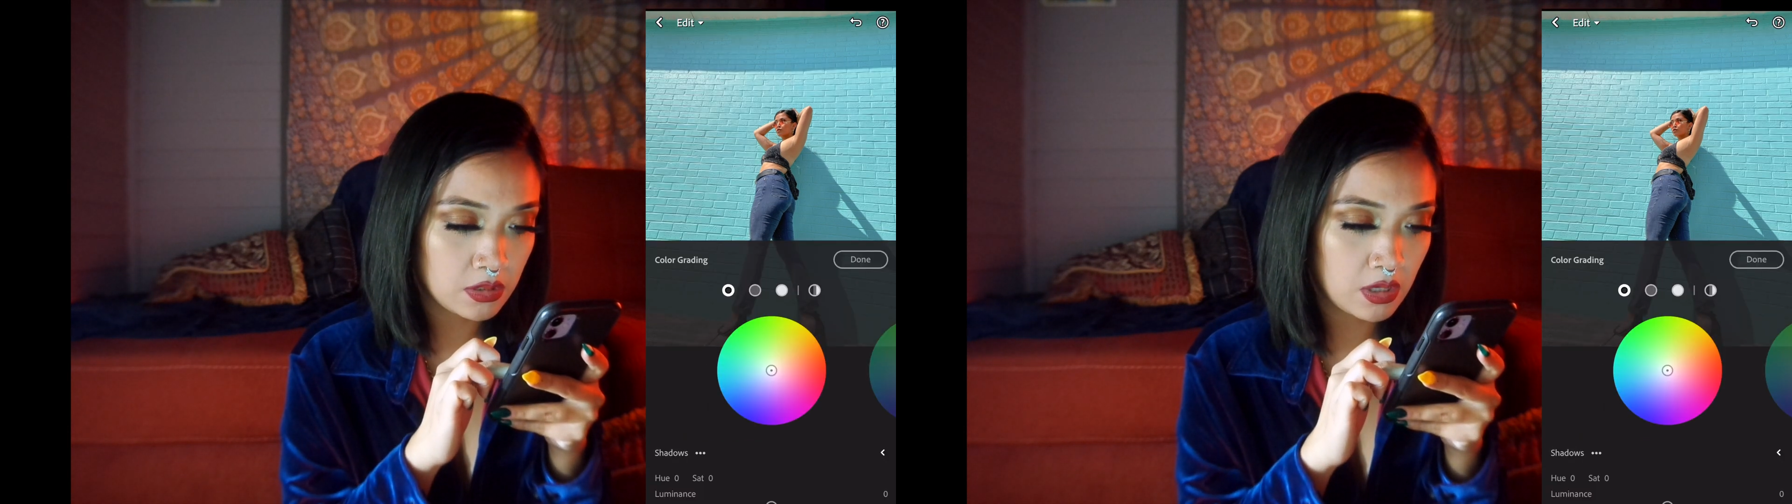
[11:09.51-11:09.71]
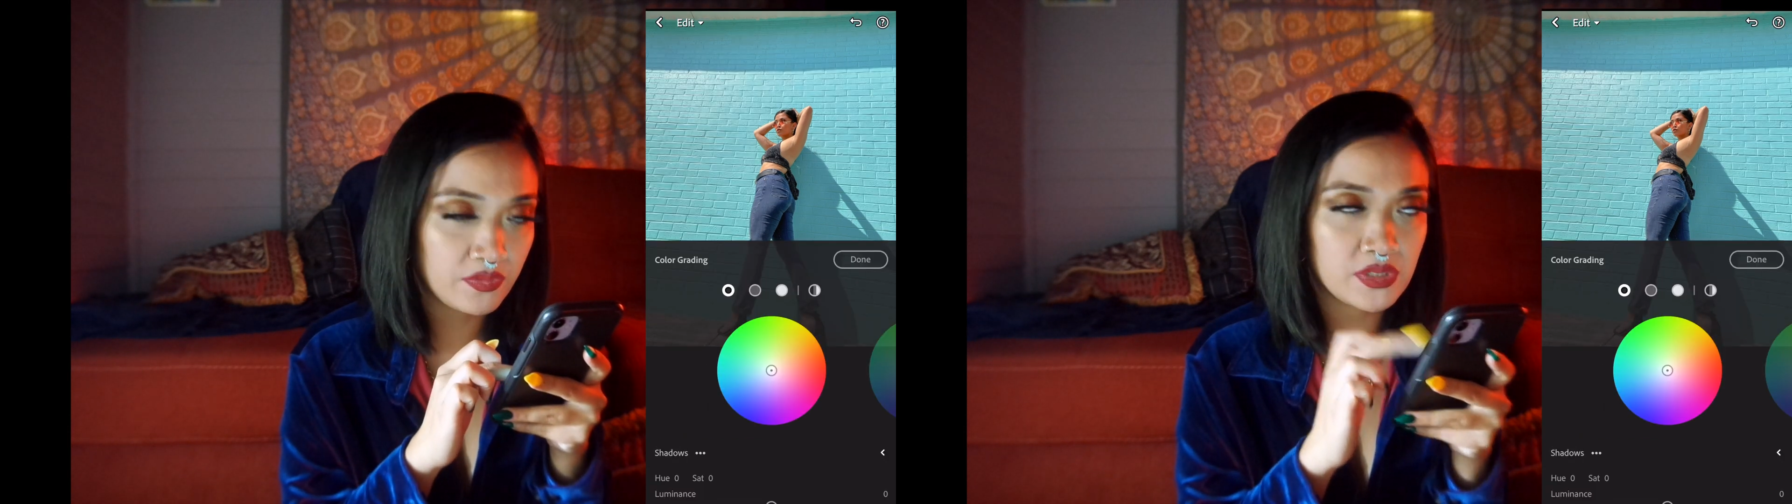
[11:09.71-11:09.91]

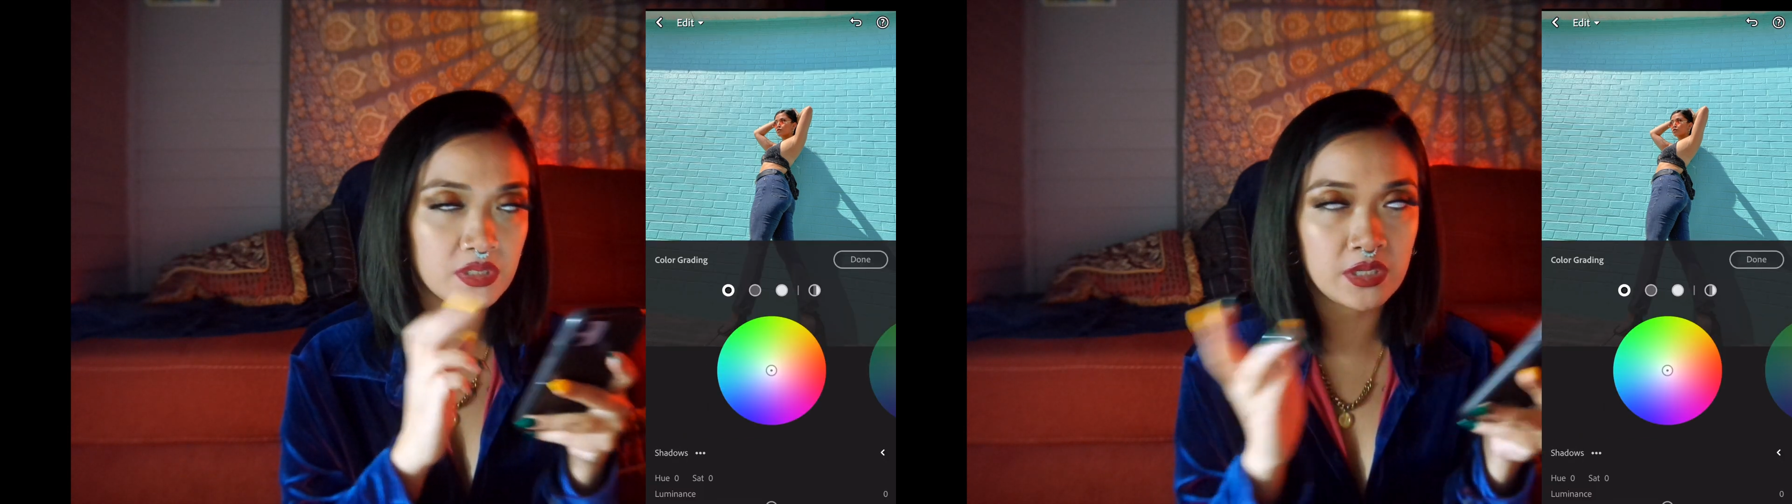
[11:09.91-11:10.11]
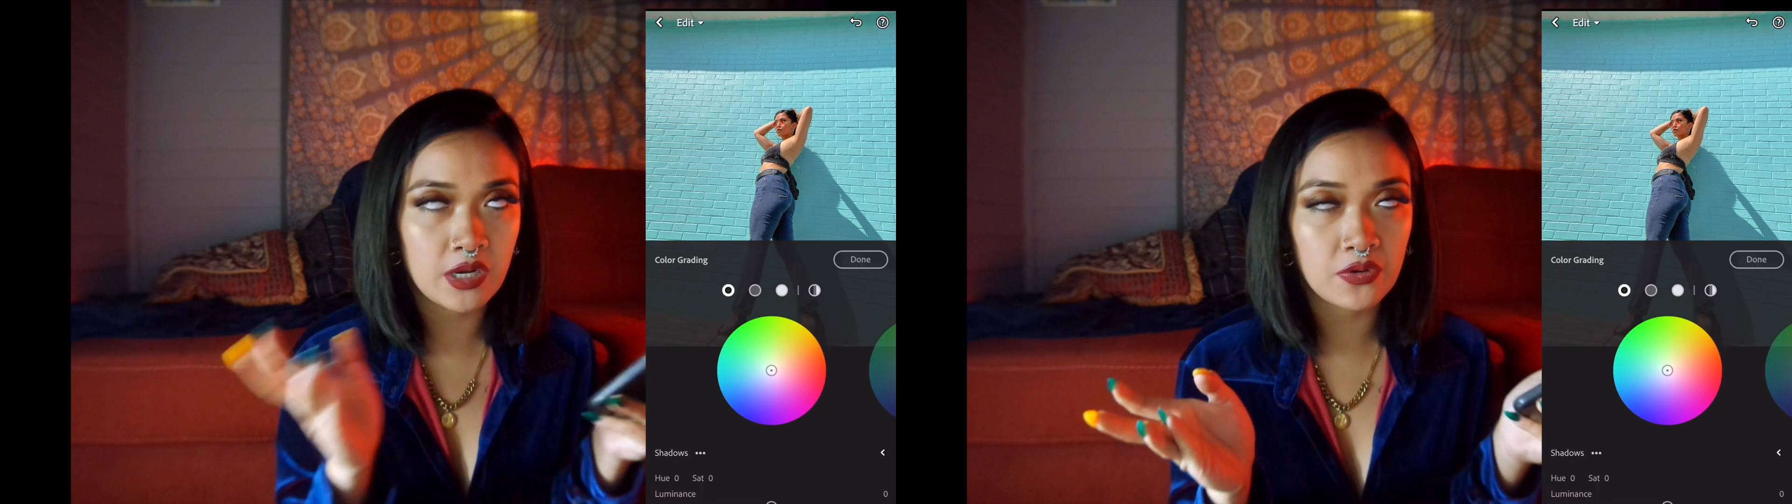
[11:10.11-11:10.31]
obviously
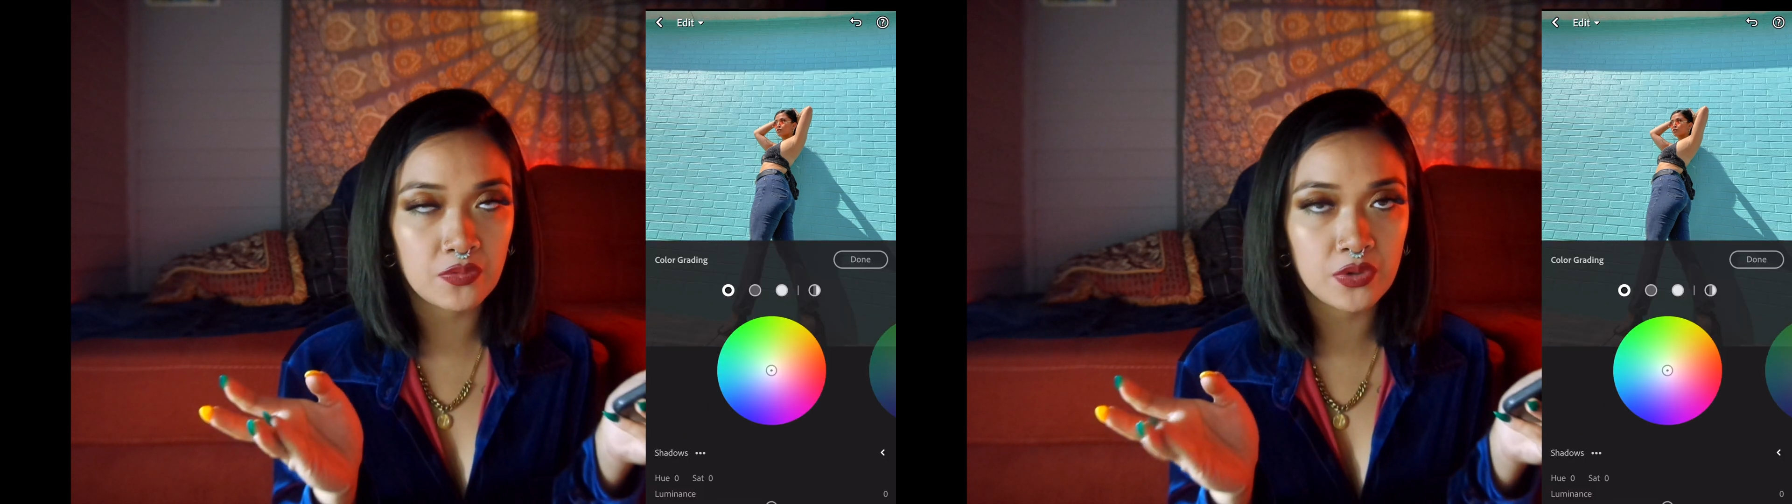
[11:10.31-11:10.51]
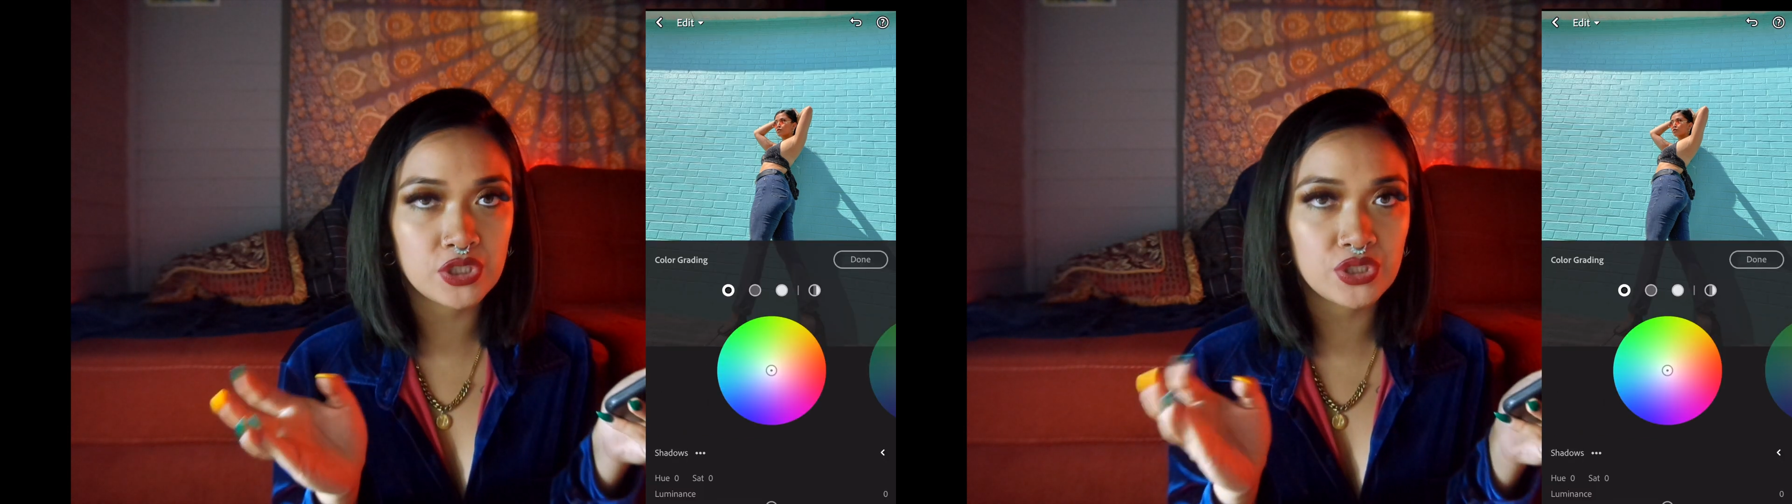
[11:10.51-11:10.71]
not in a
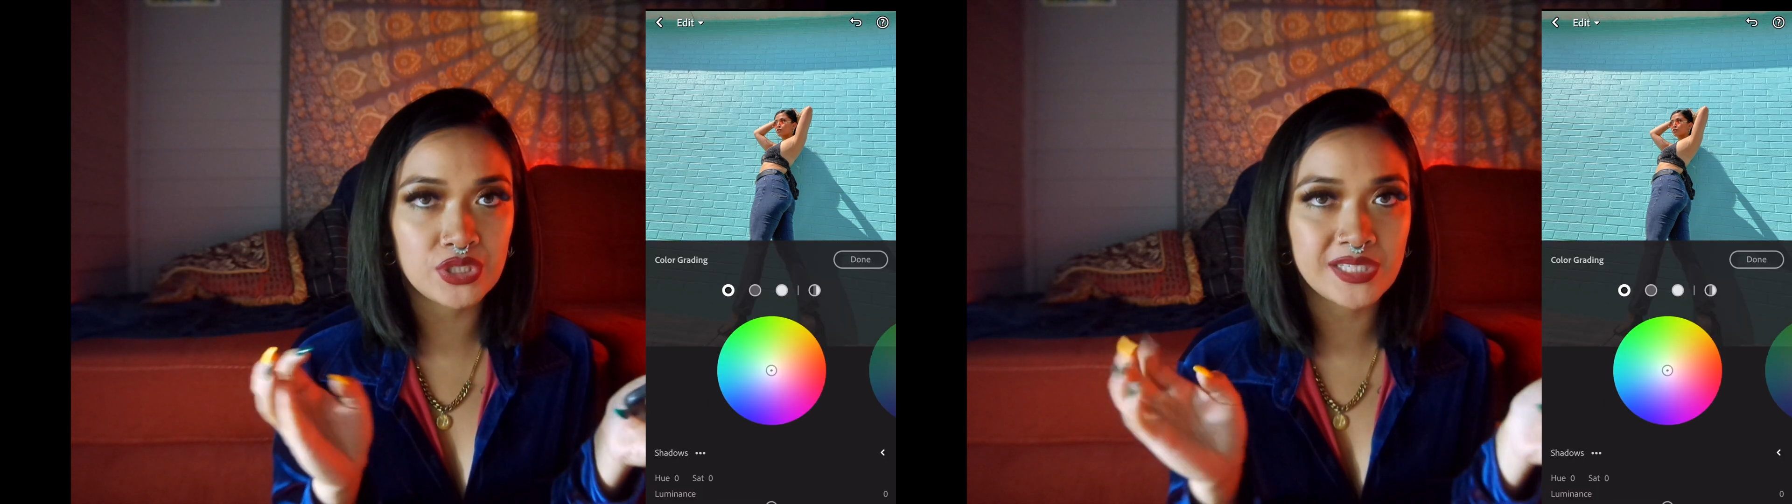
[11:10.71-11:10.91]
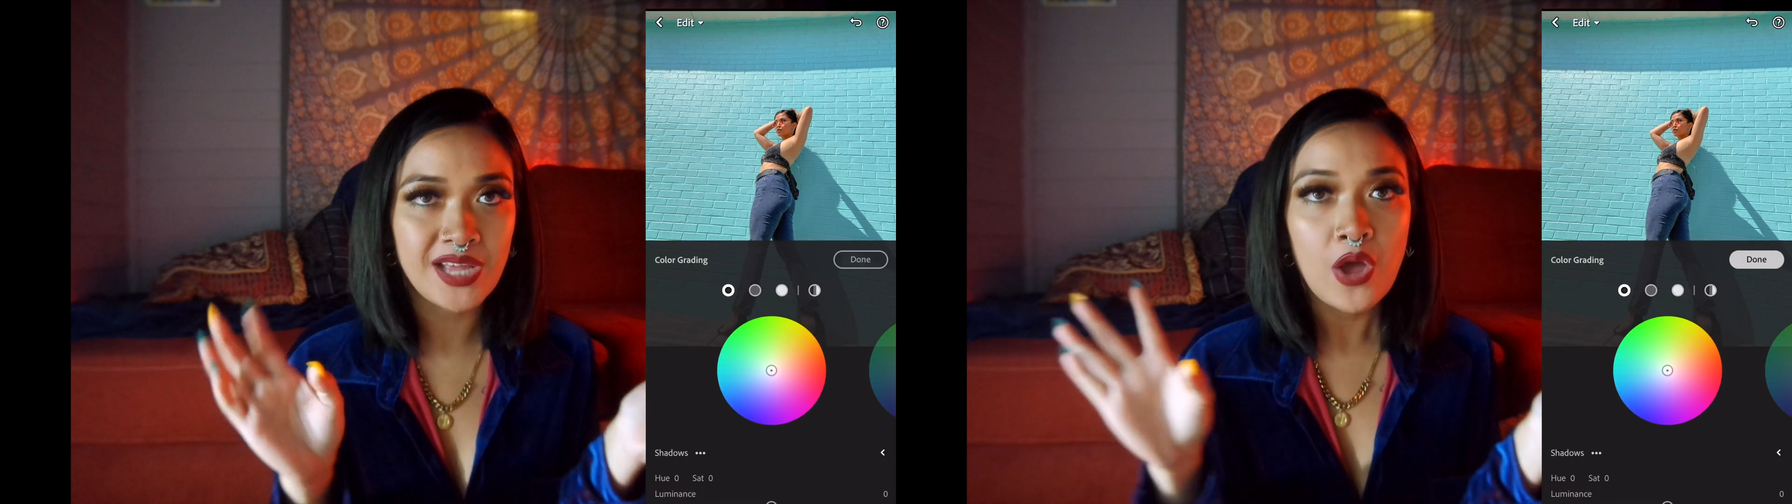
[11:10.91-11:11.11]
rush because